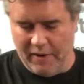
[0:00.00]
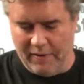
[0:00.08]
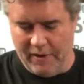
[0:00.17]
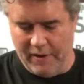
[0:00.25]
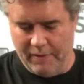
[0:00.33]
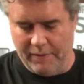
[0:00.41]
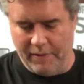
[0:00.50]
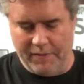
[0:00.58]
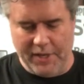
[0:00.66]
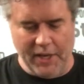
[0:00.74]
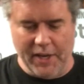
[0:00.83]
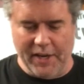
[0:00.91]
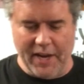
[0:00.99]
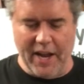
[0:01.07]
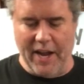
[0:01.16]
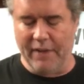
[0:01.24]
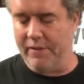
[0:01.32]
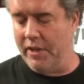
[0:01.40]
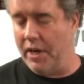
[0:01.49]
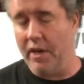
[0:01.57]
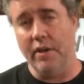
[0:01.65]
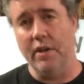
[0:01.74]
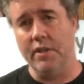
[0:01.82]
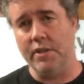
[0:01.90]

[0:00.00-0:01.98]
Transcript: and 15.5 the other,